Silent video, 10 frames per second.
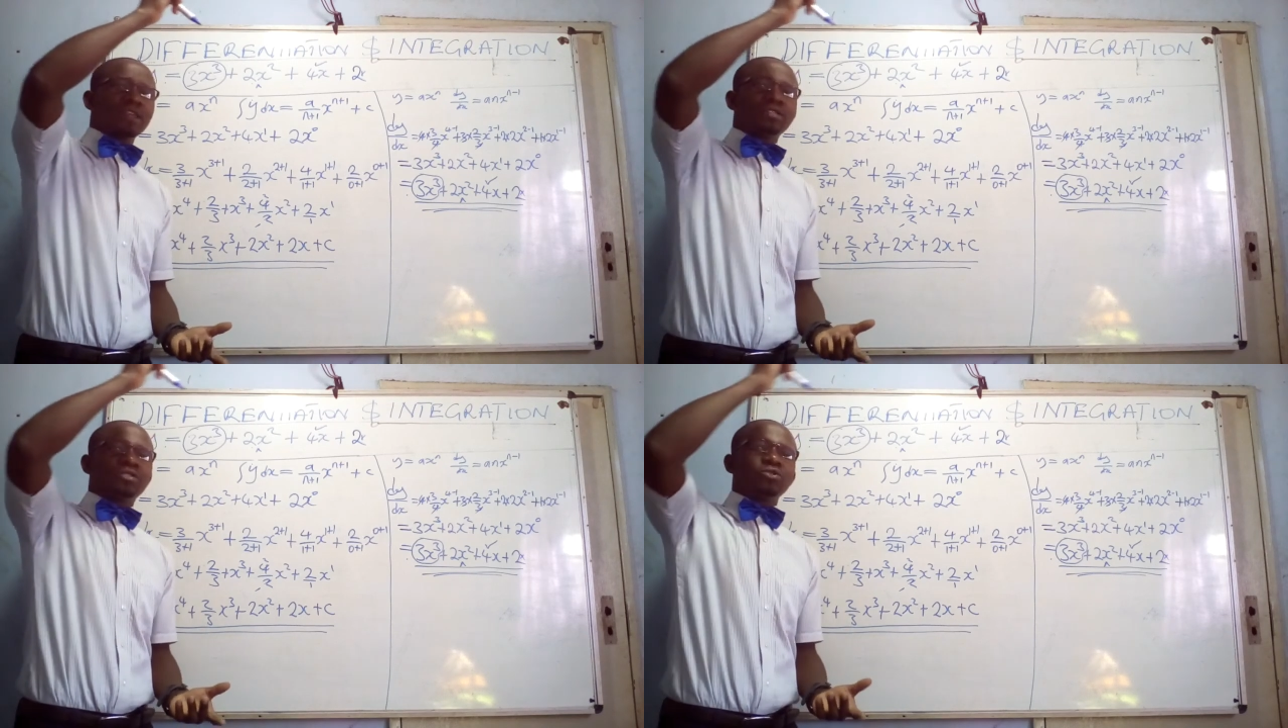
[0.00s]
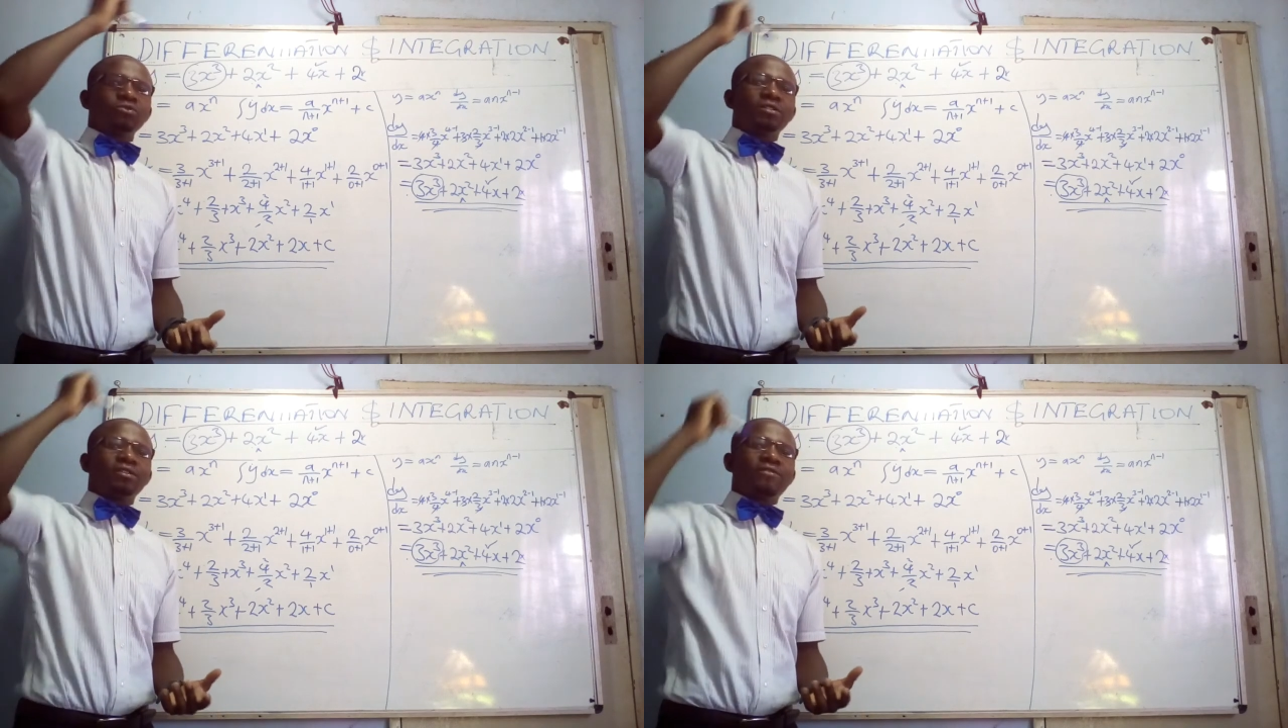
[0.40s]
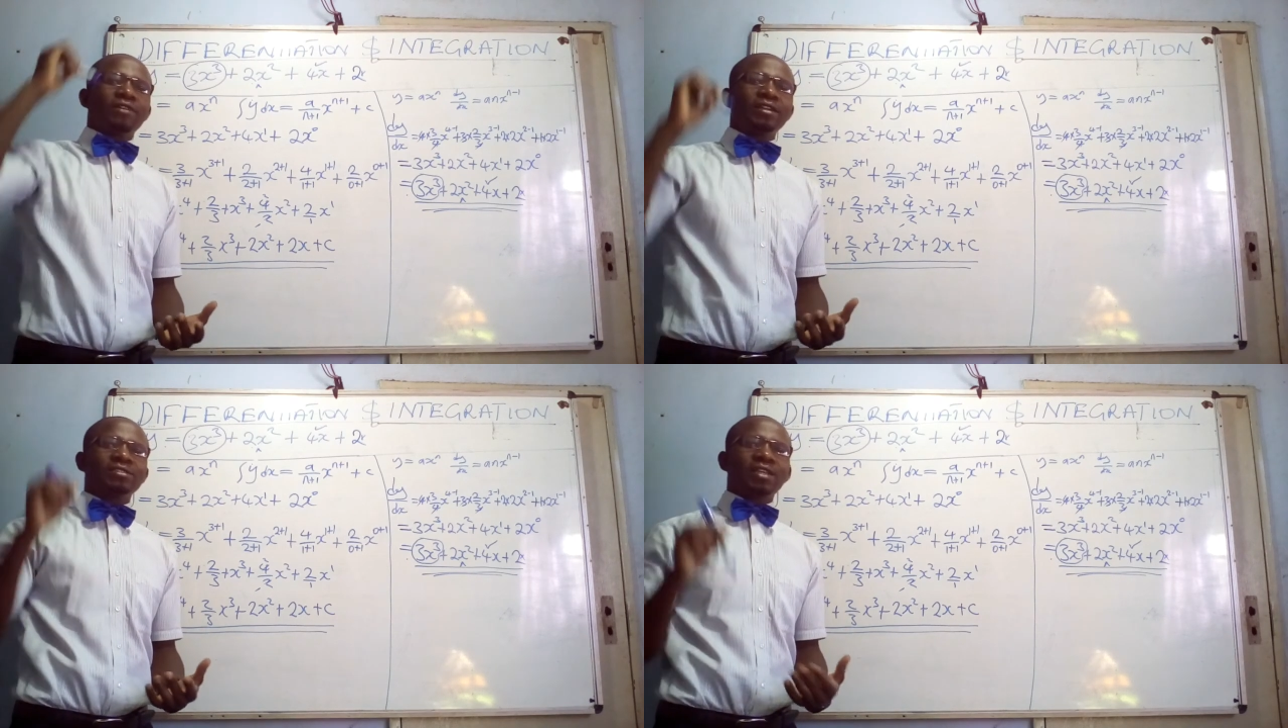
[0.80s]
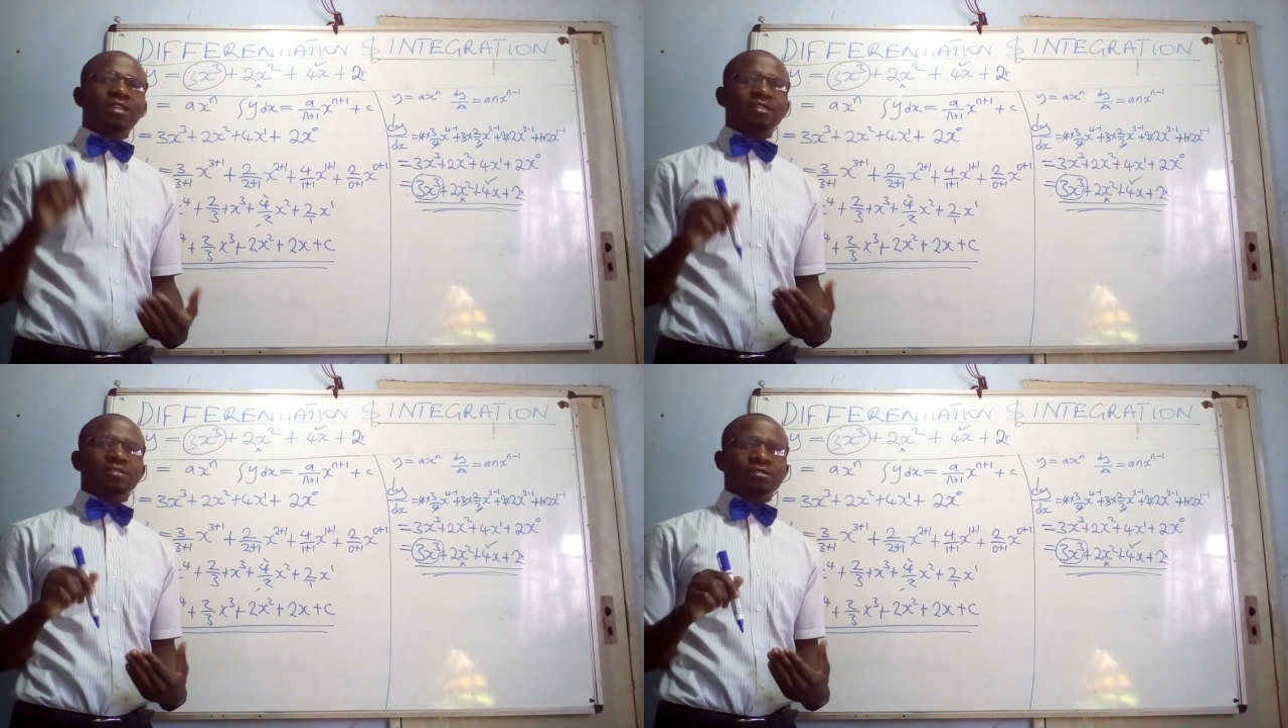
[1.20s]
that you
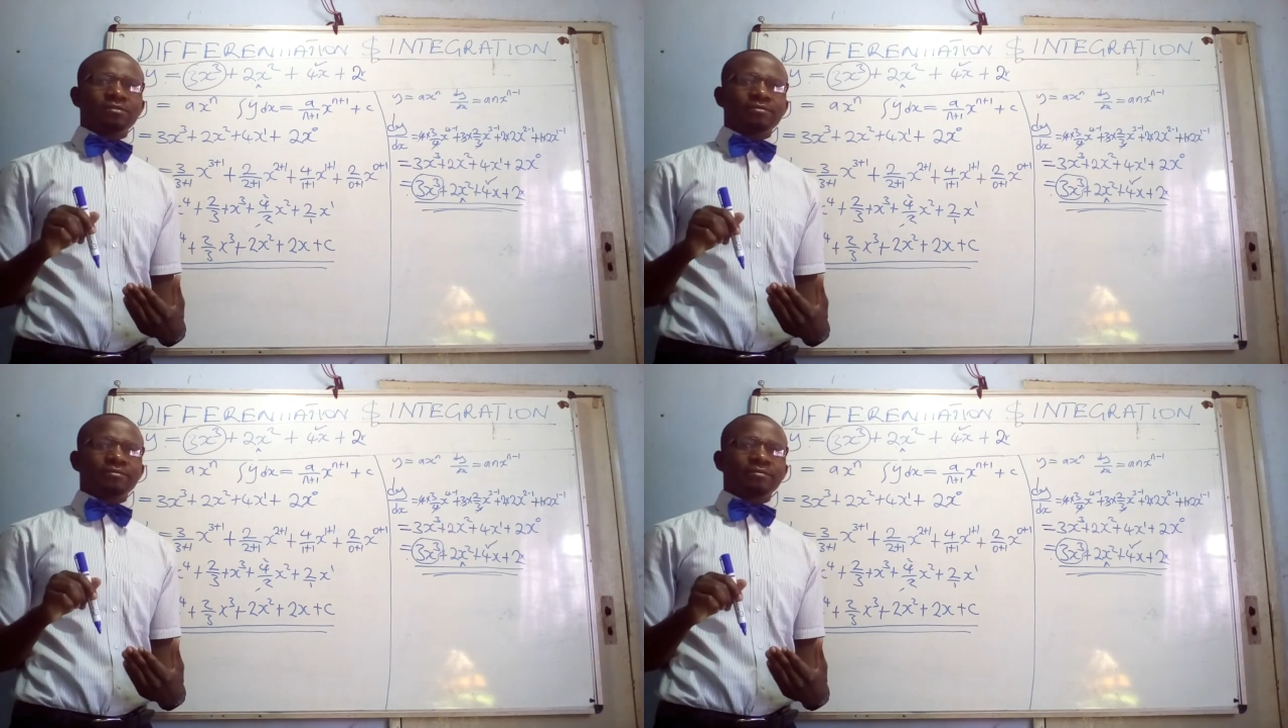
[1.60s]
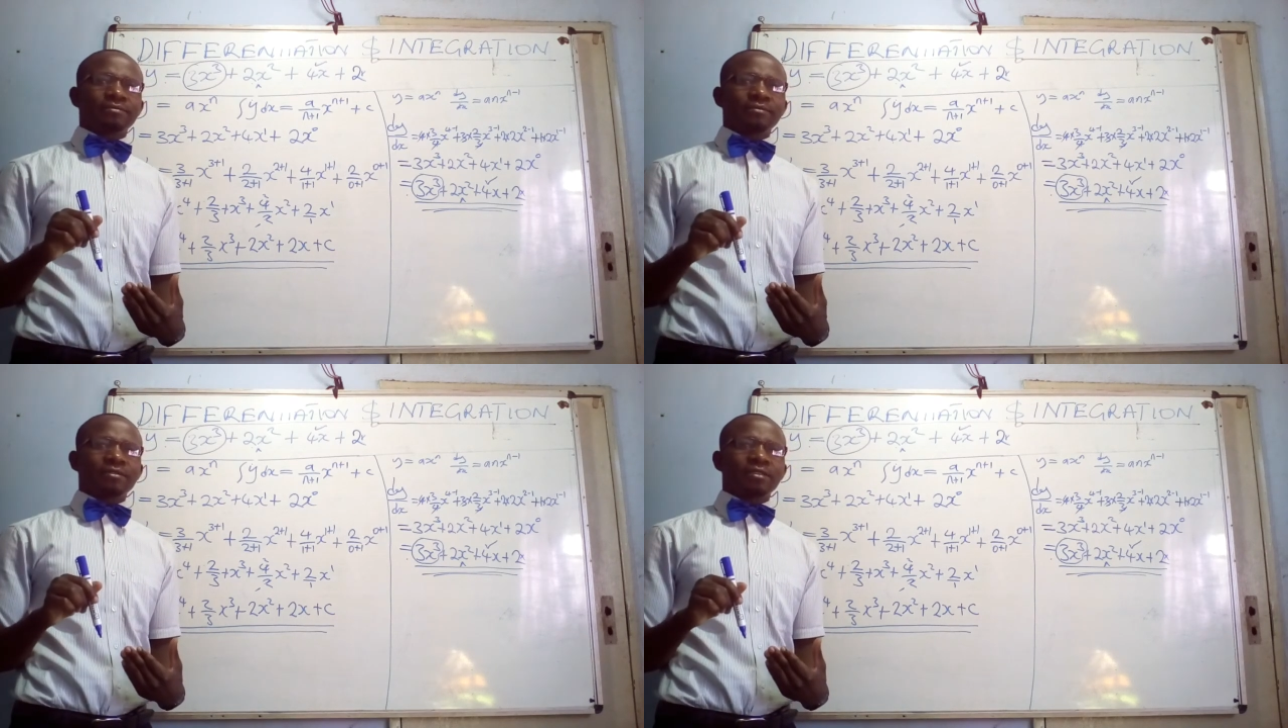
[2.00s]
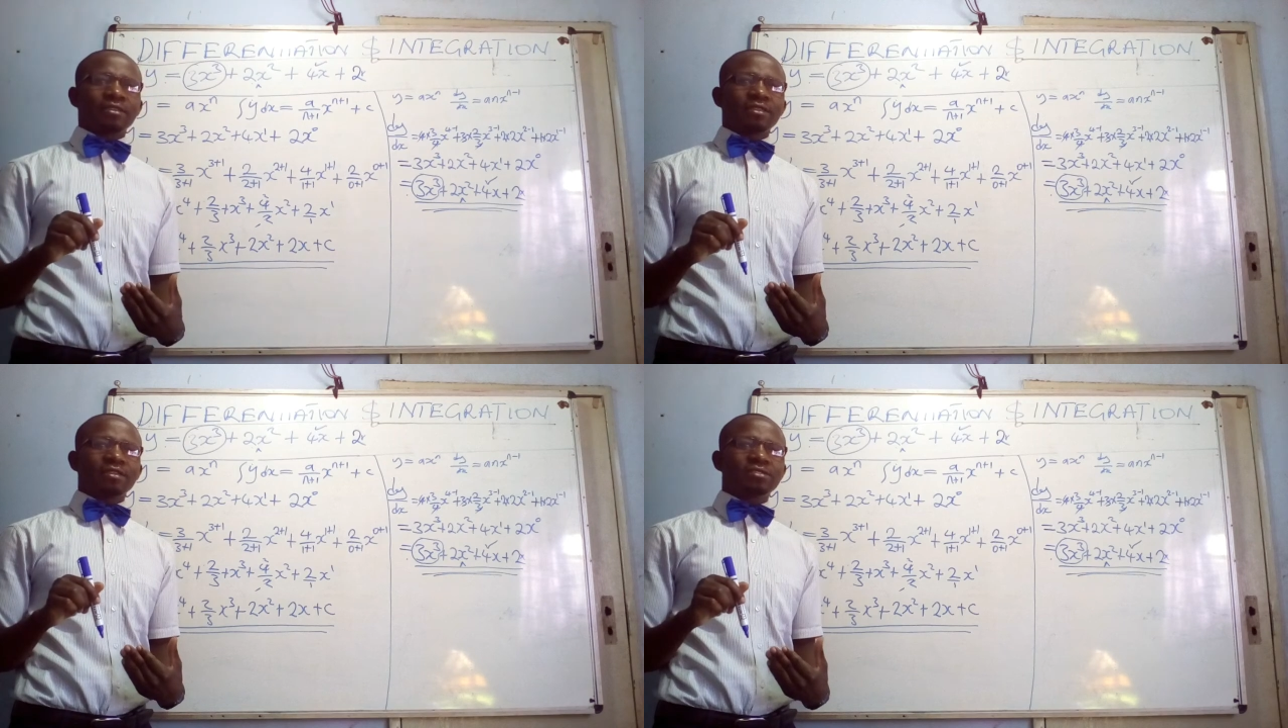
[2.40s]
differentiated. This